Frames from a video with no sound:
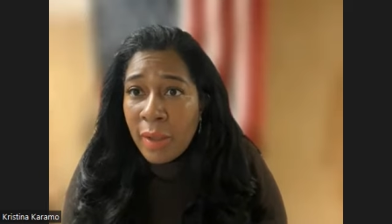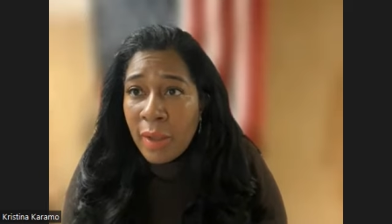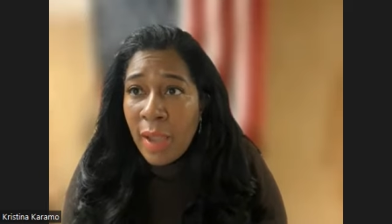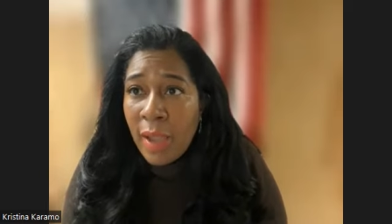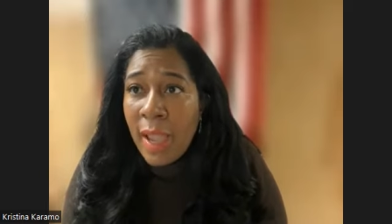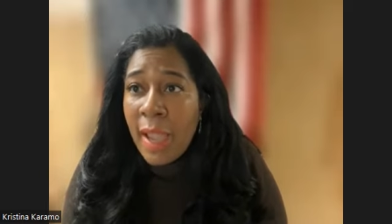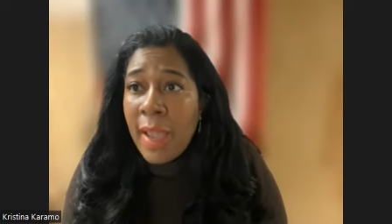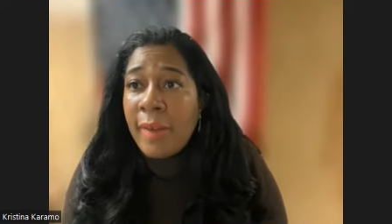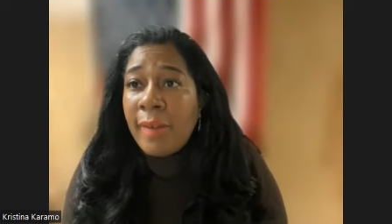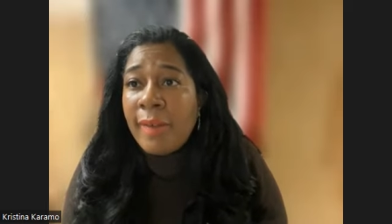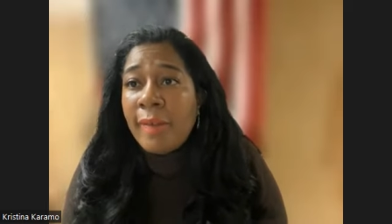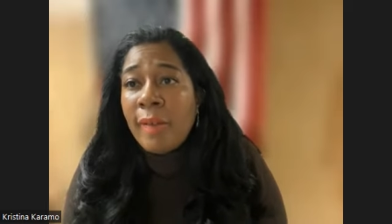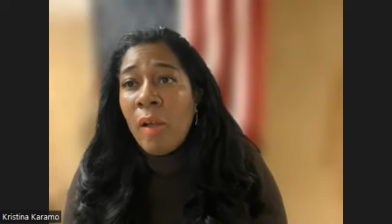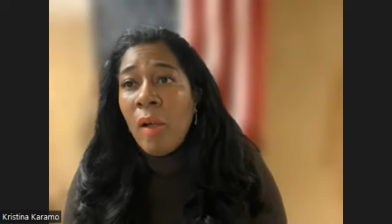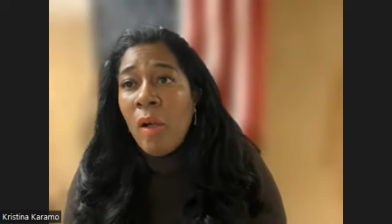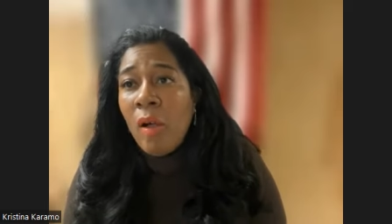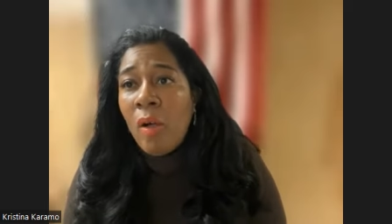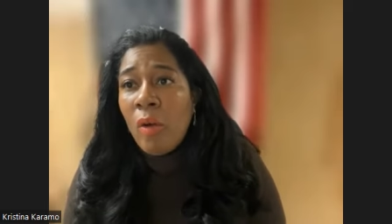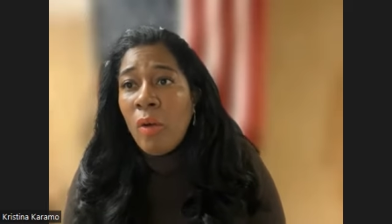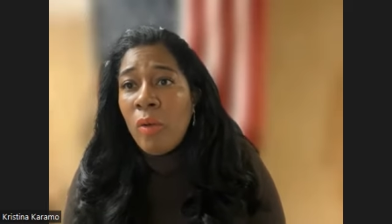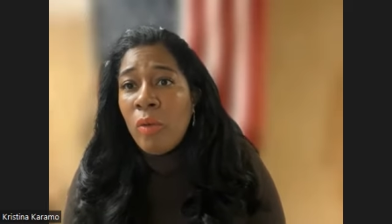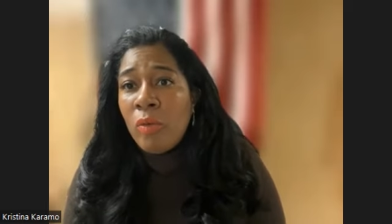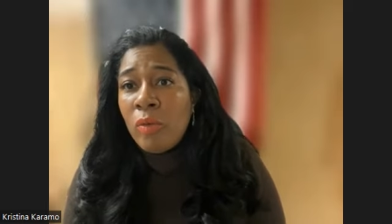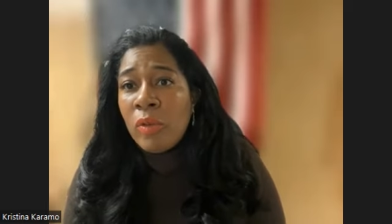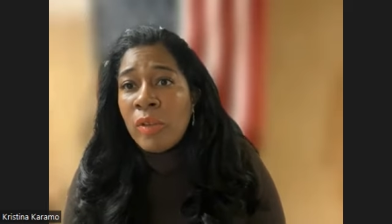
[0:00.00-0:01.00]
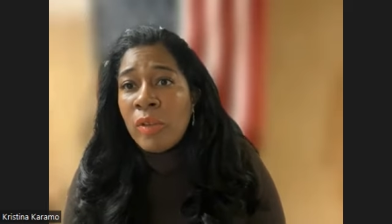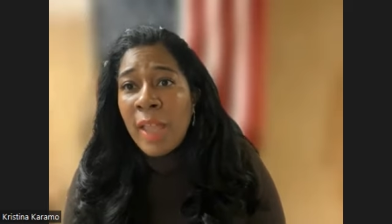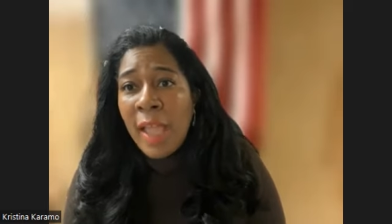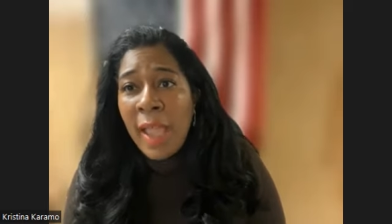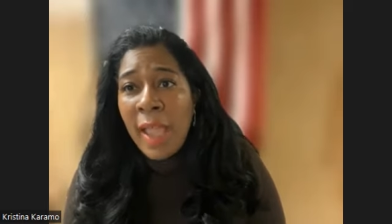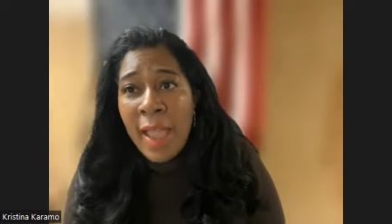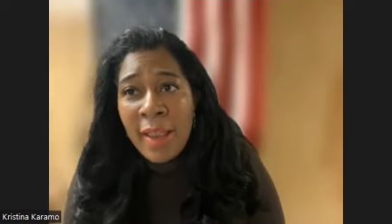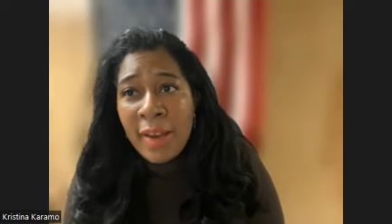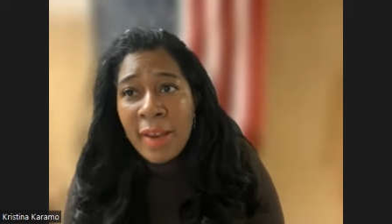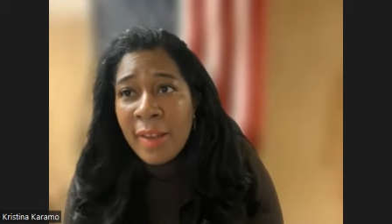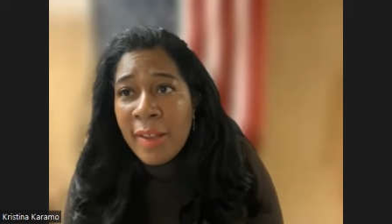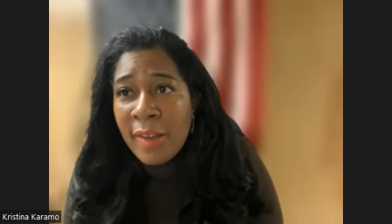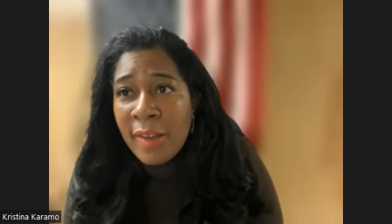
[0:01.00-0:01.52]
And so
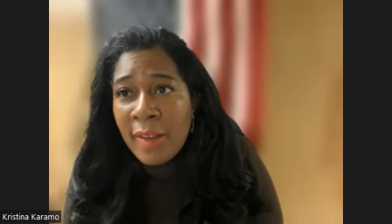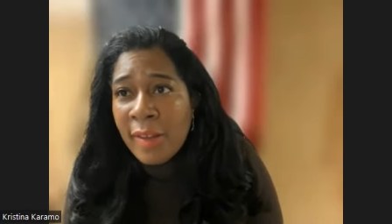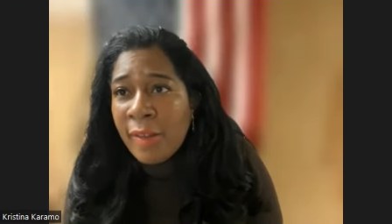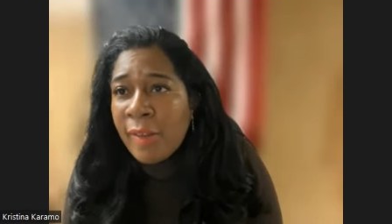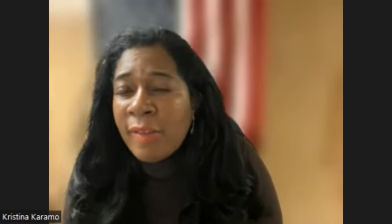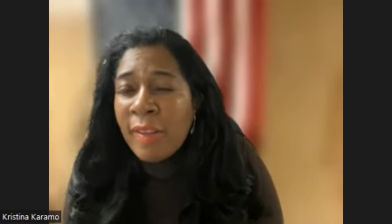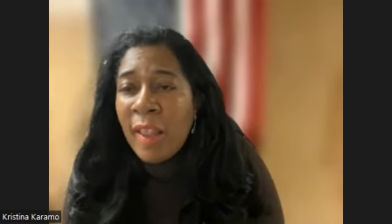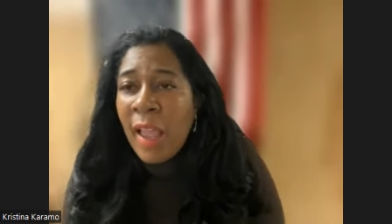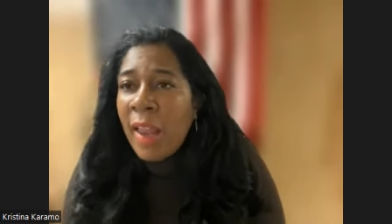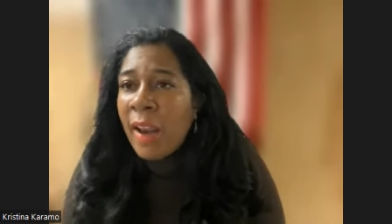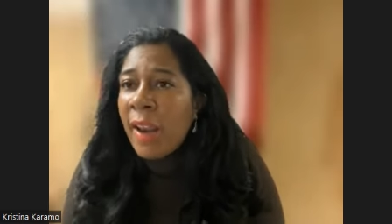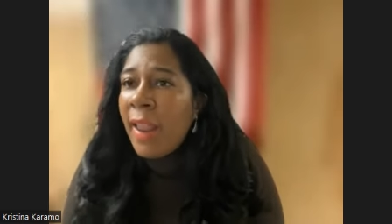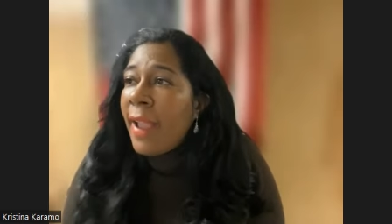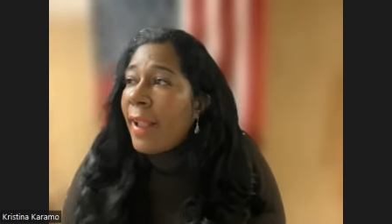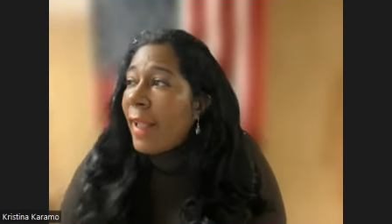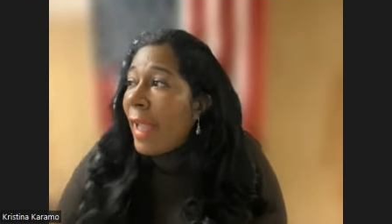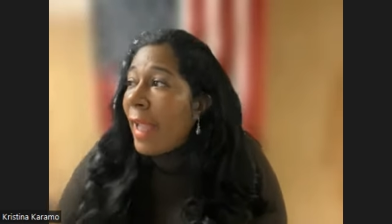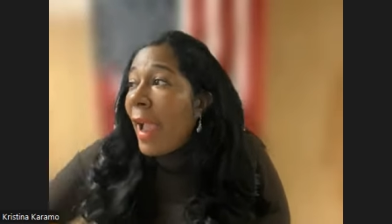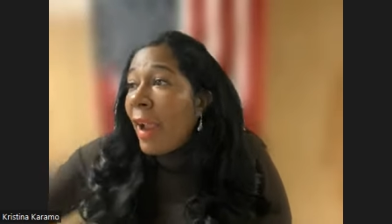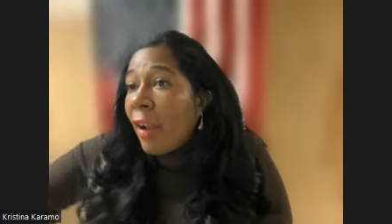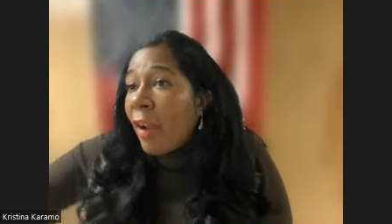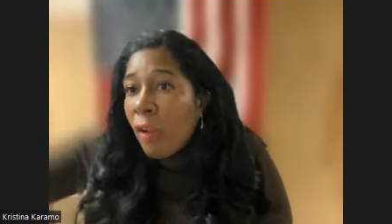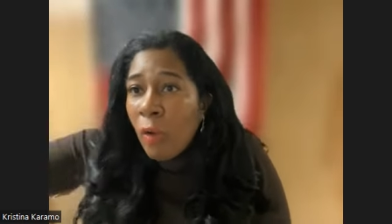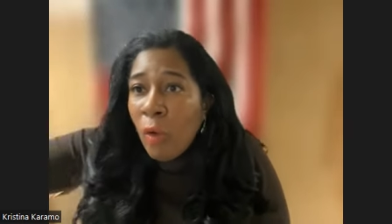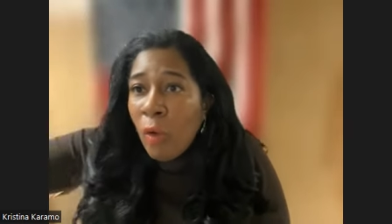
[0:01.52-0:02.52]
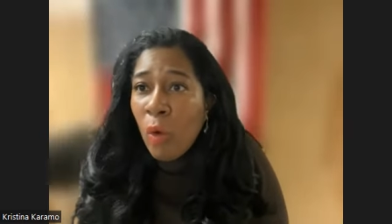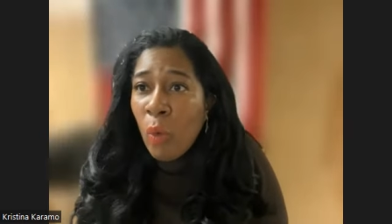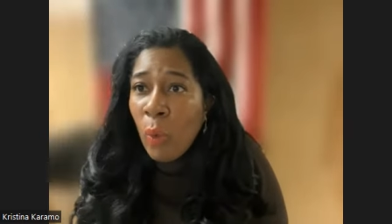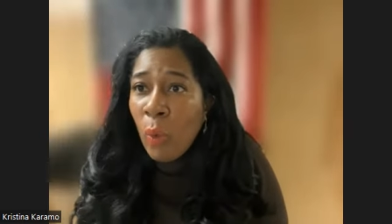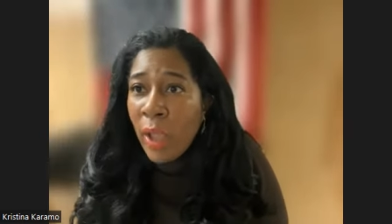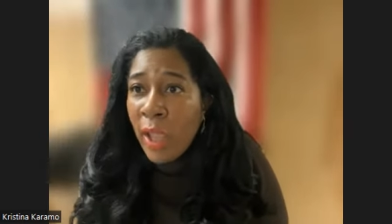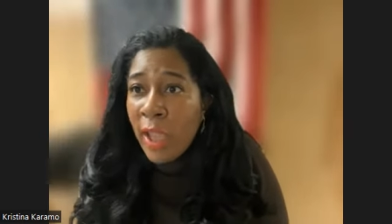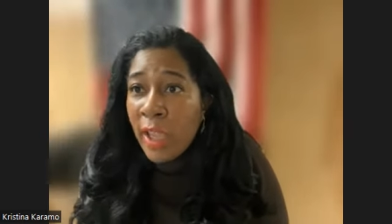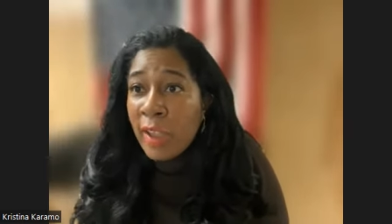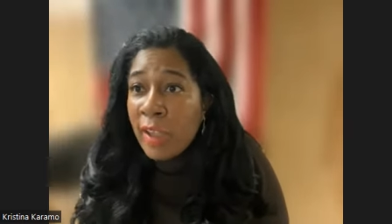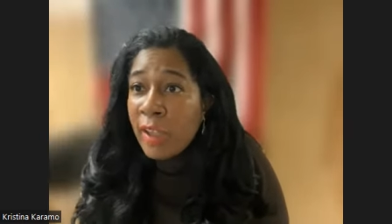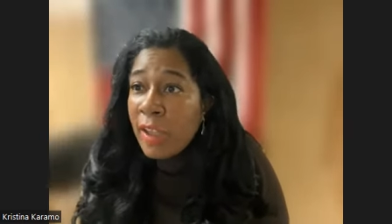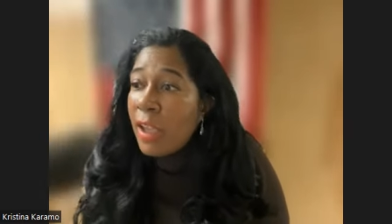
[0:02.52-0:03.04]
that it's not like I go
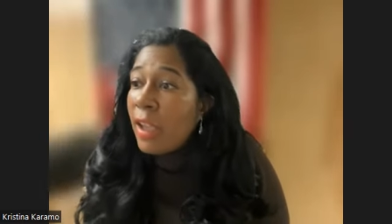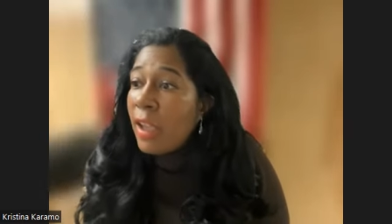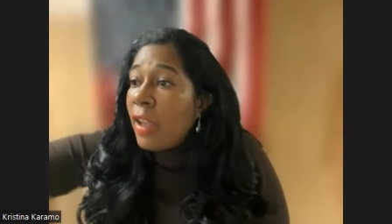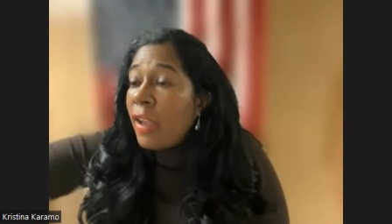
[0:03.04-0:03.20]
away.